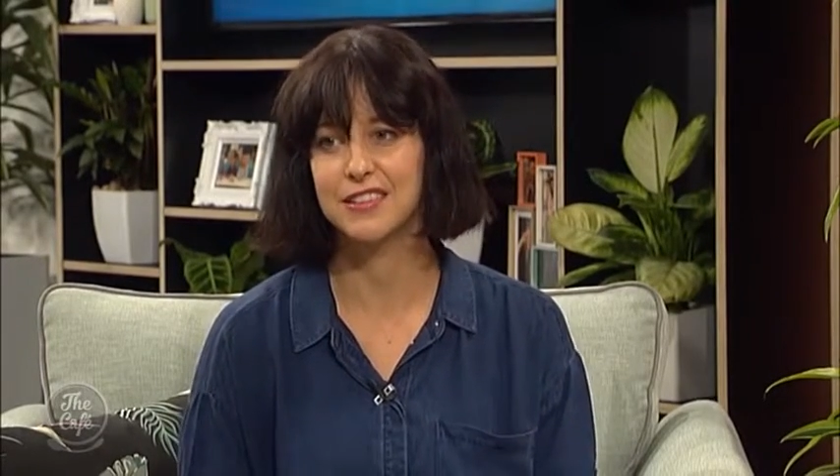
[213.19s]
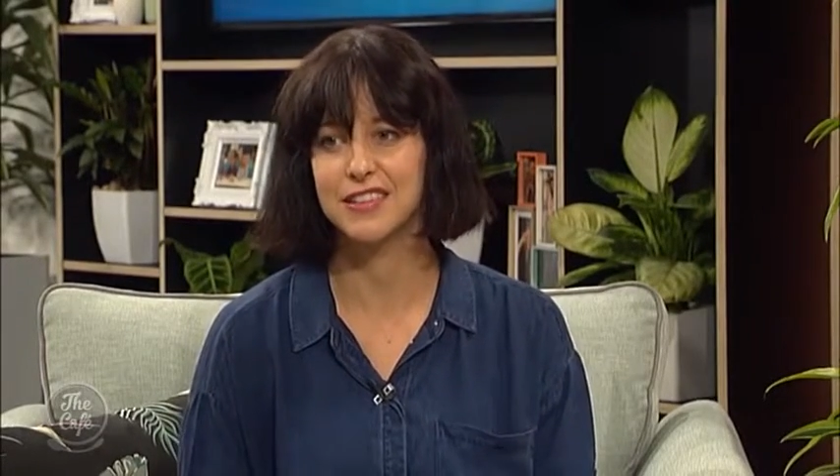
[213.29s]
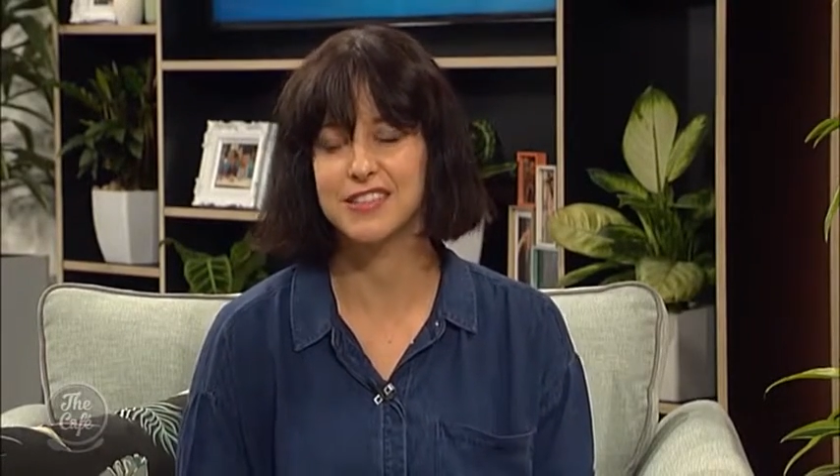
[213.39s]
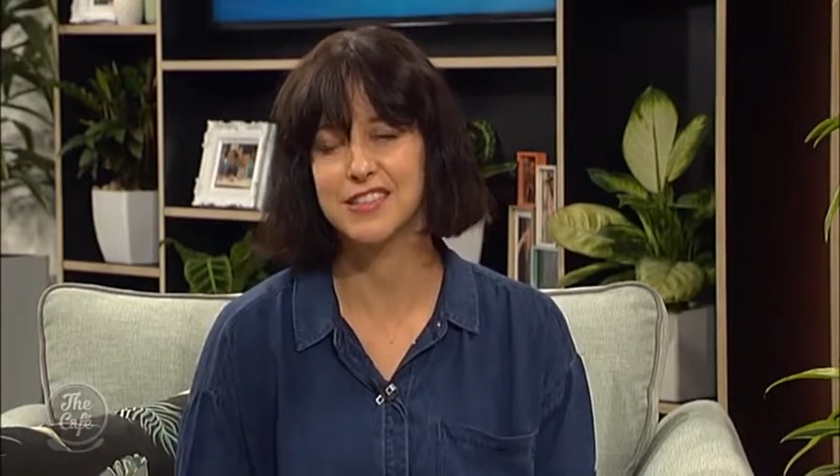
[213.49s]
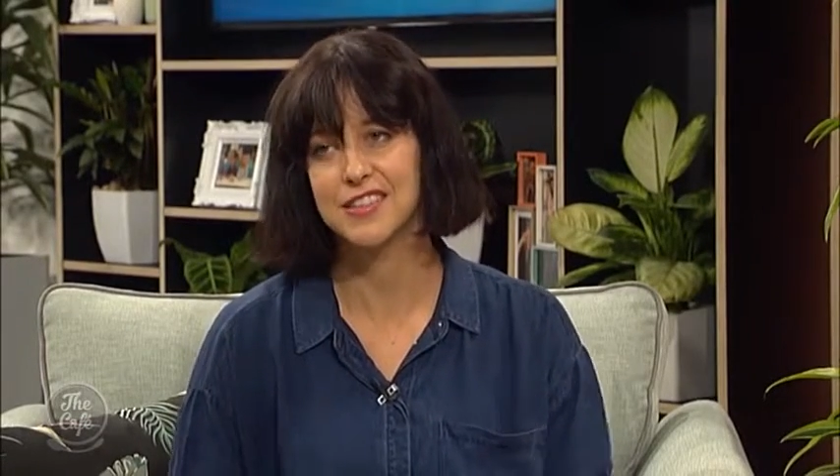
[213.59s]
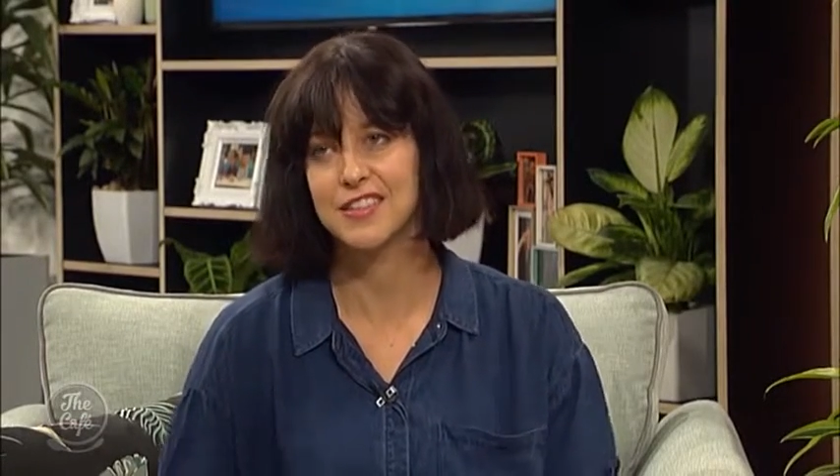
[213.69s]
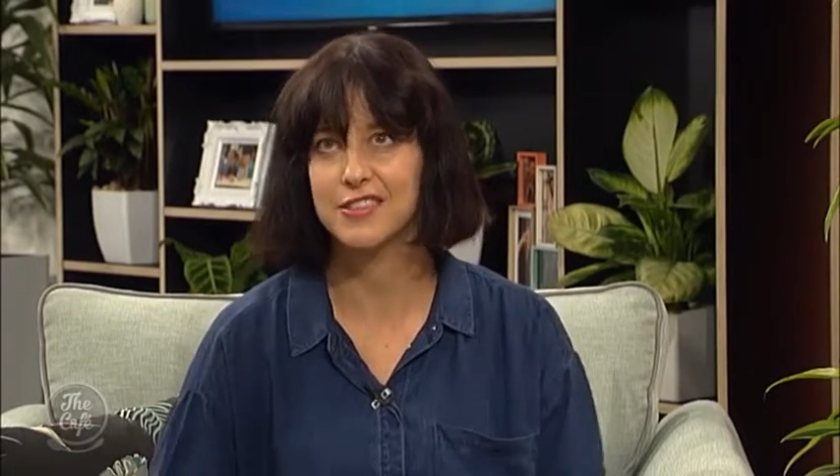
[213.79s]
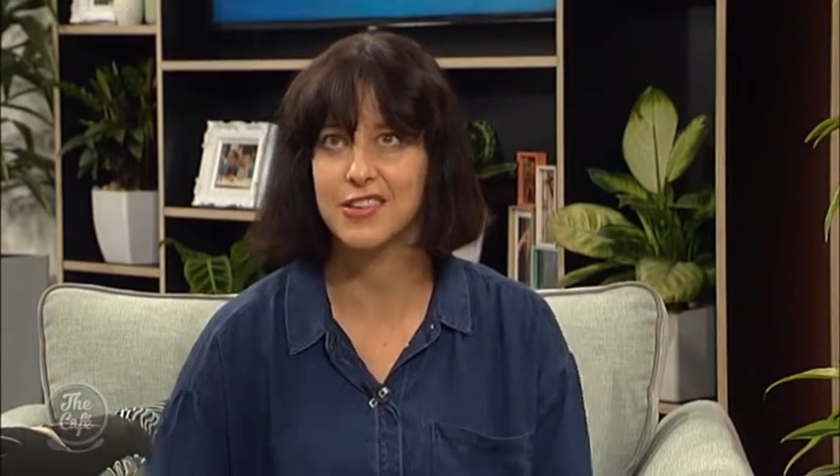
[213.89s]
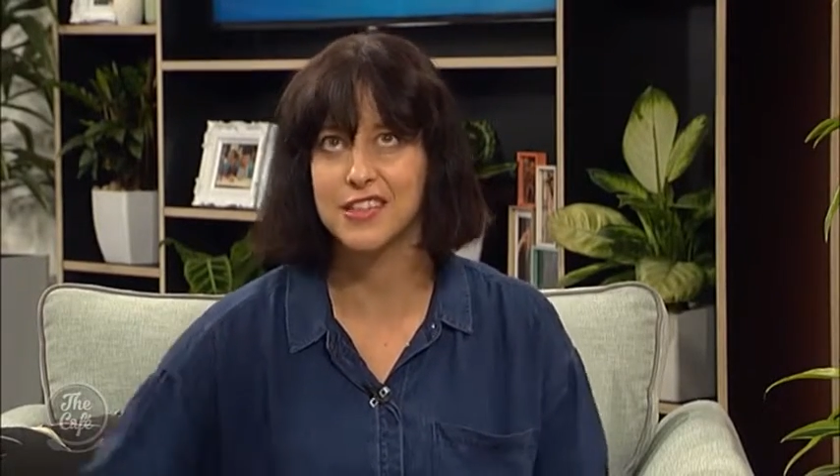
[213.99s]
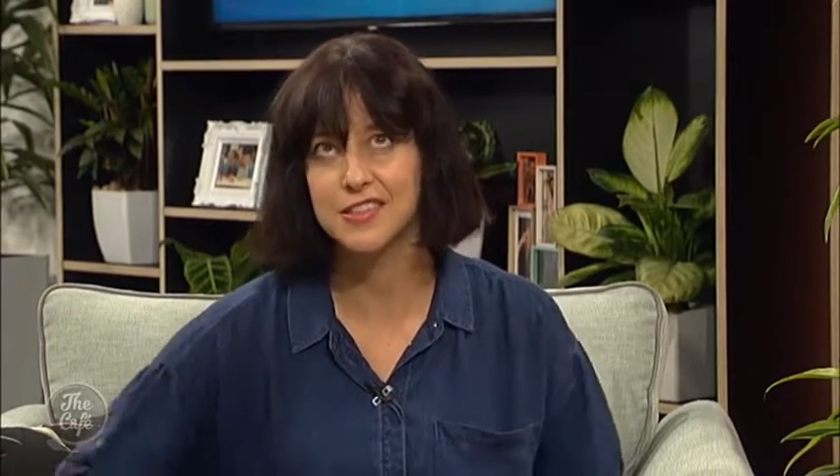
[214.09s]
listen to the
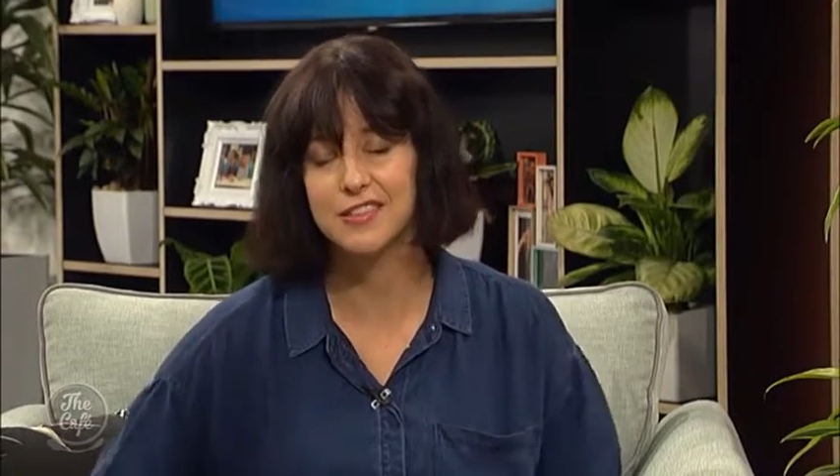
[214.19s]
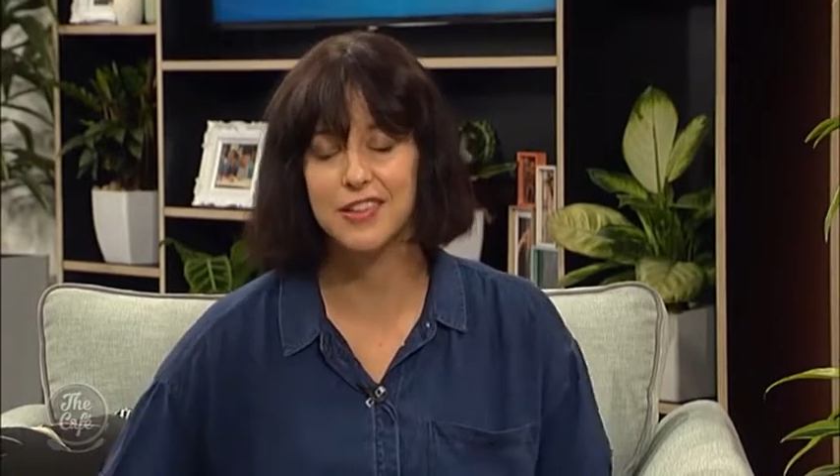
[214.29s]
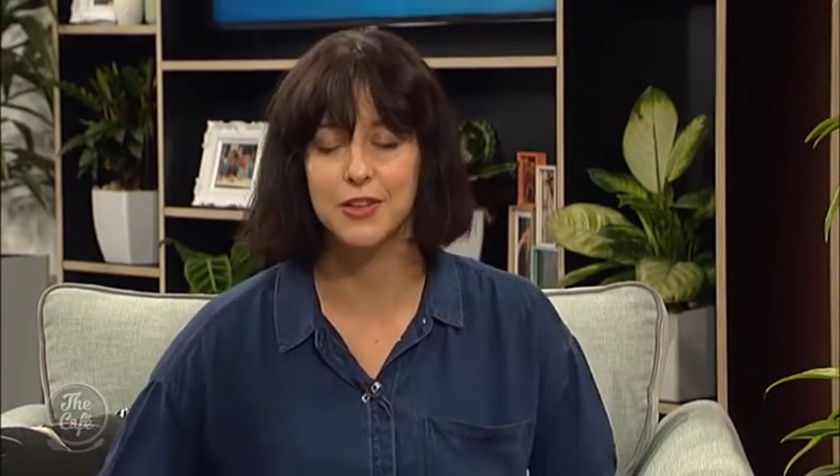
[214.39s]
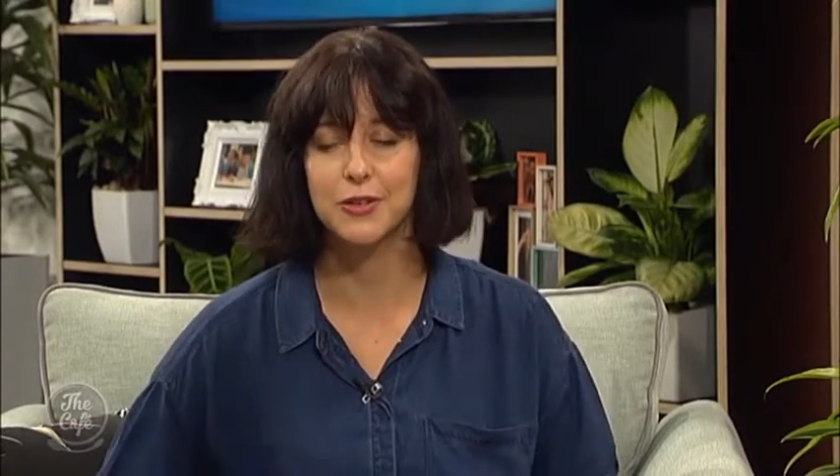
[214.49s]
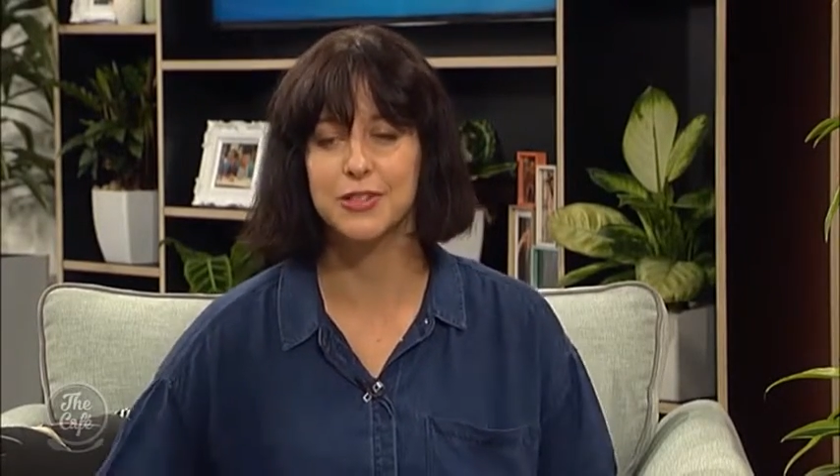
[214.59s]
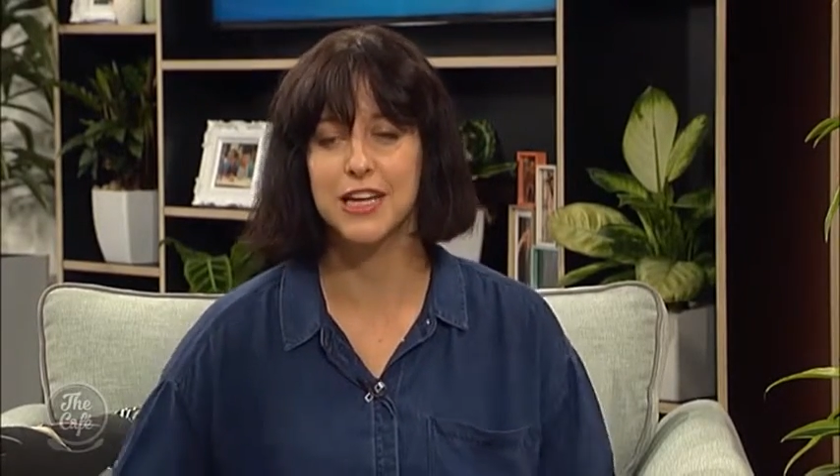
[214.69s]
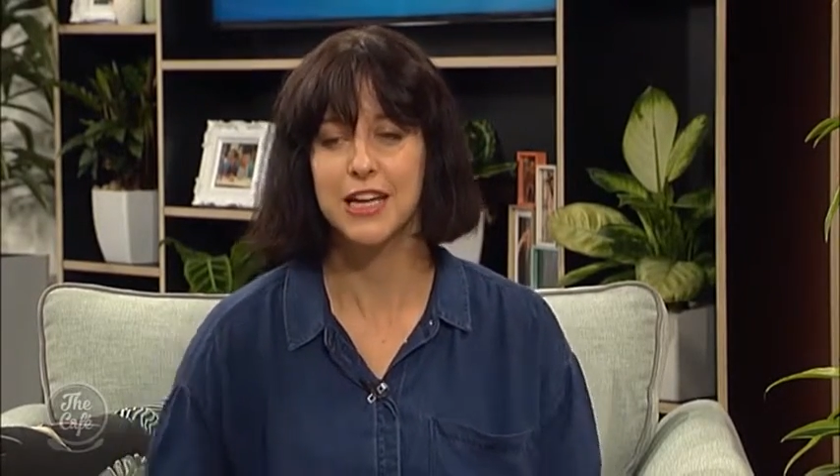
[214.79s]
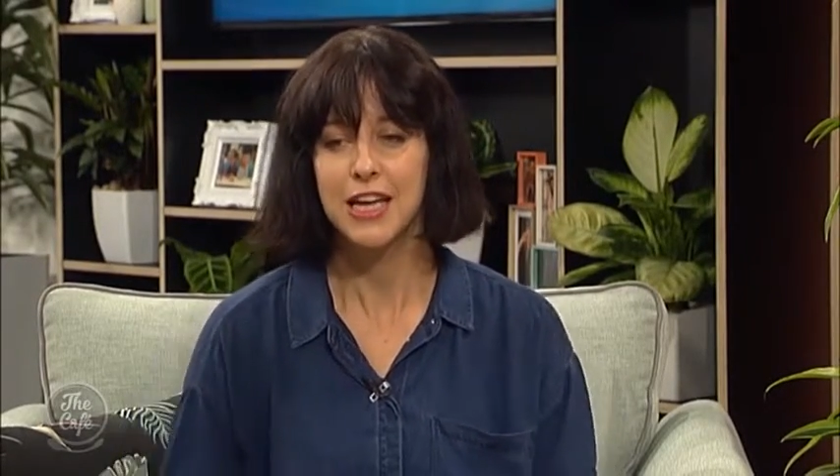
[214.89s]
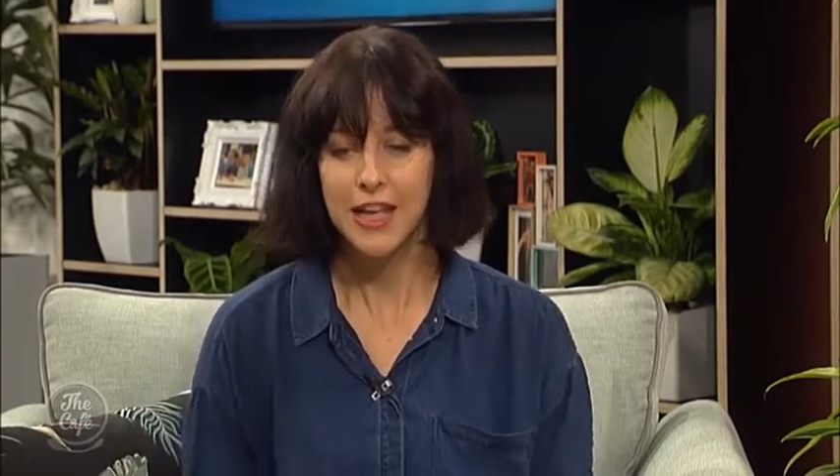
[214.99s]
director, you know, all day.